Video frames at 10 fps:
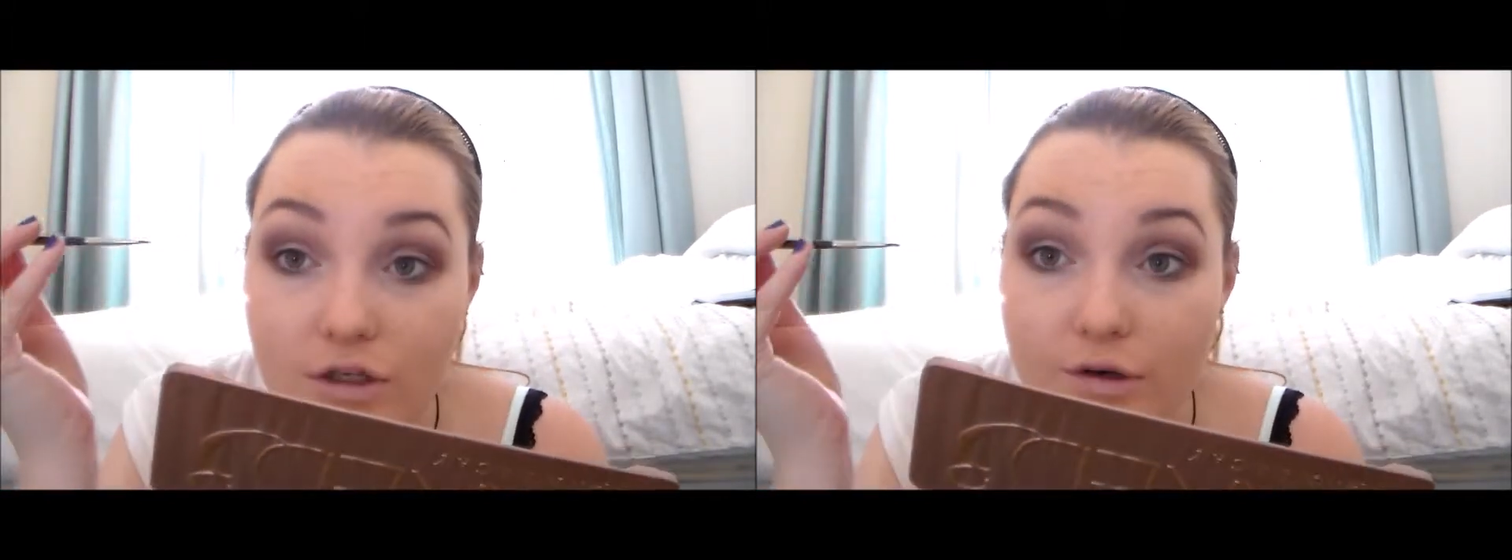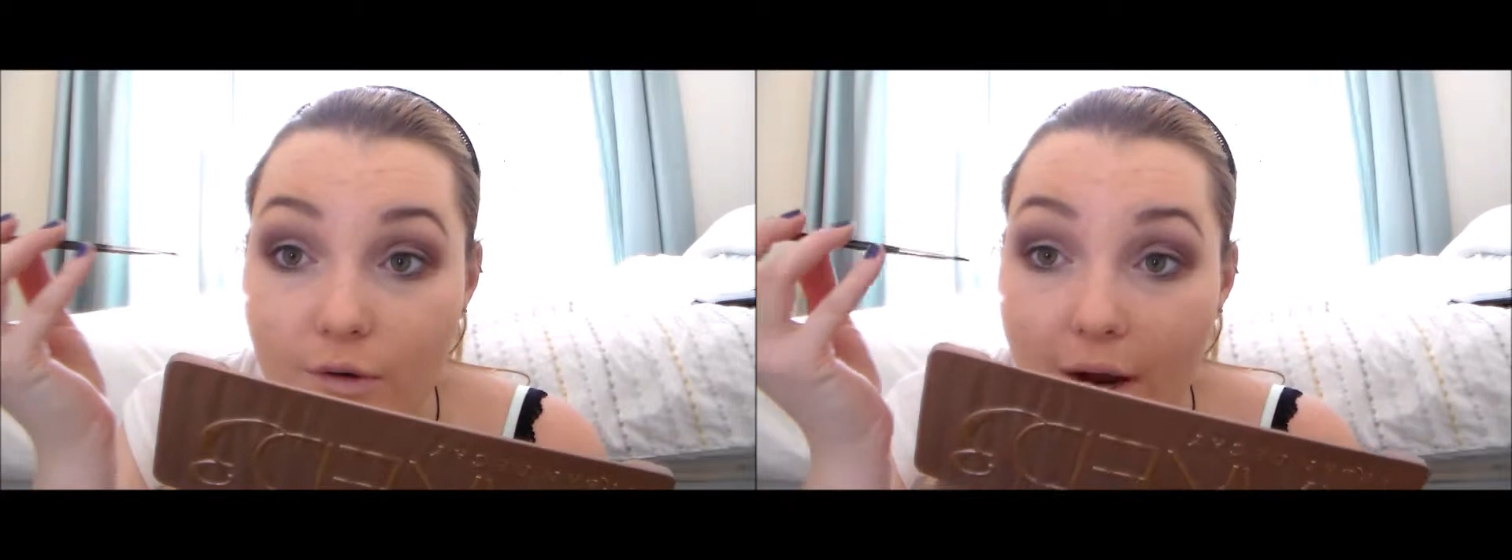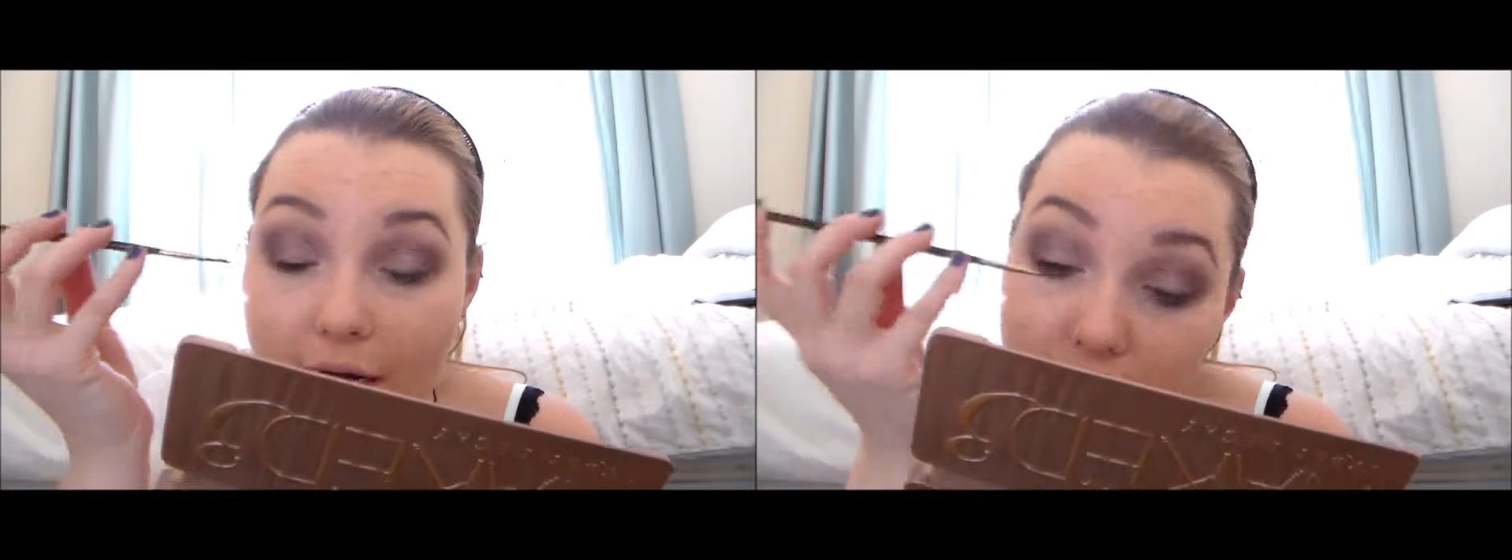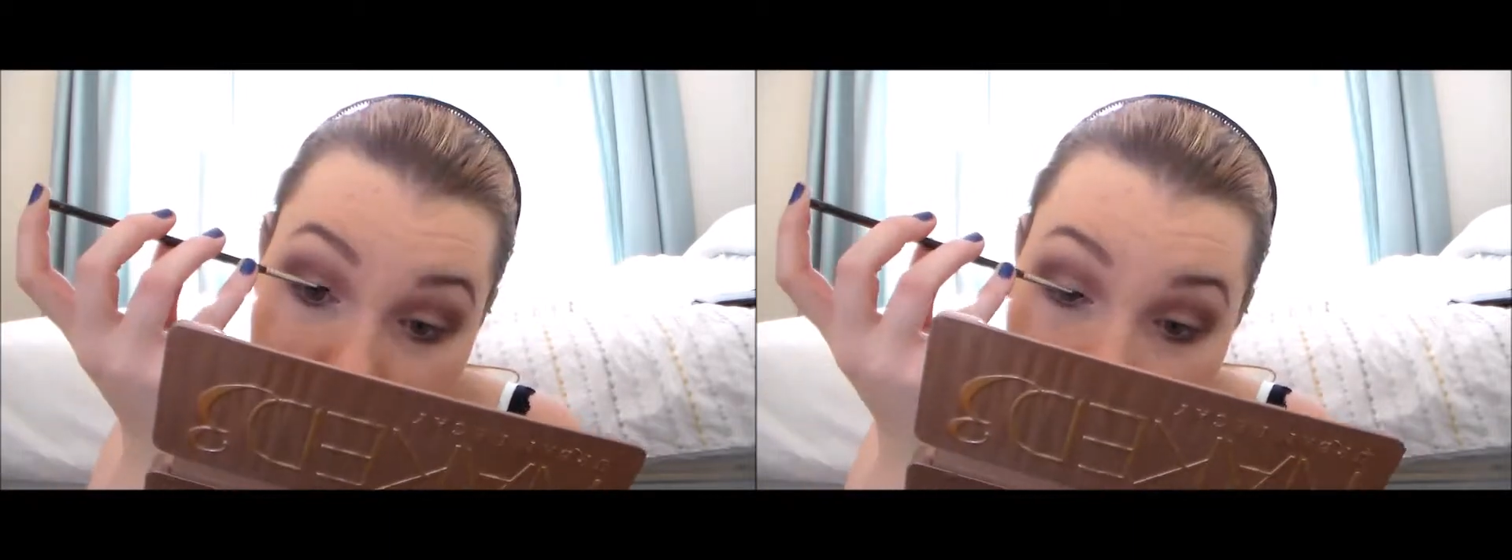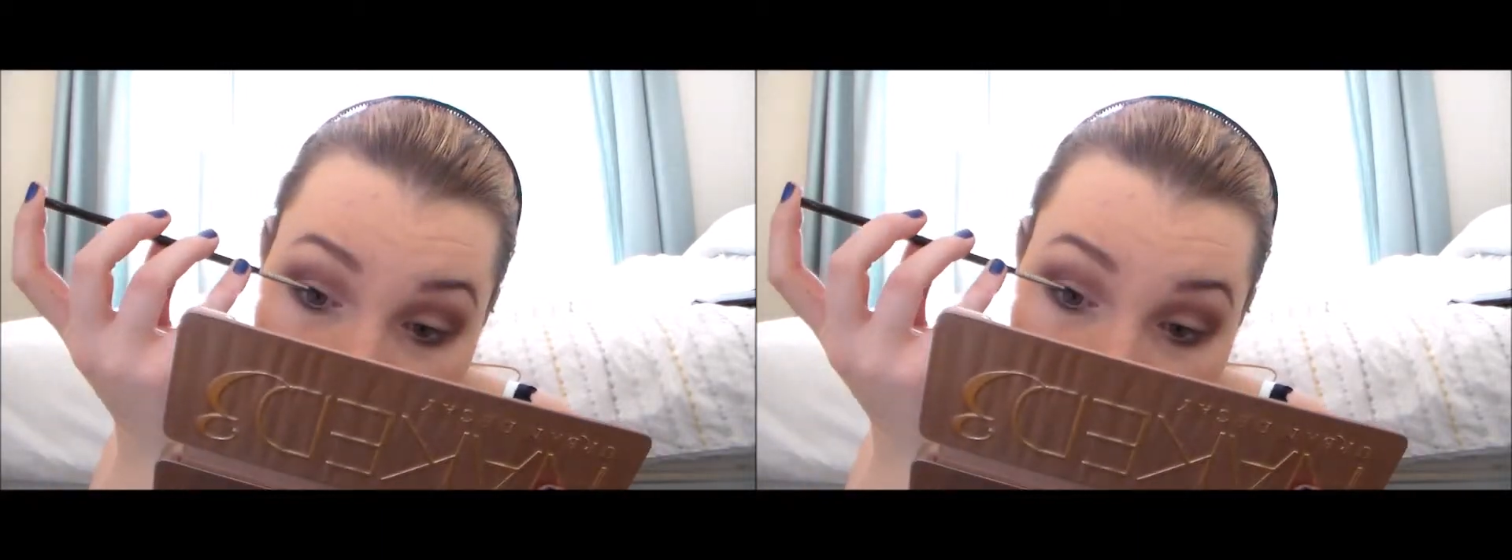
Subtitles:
do quite.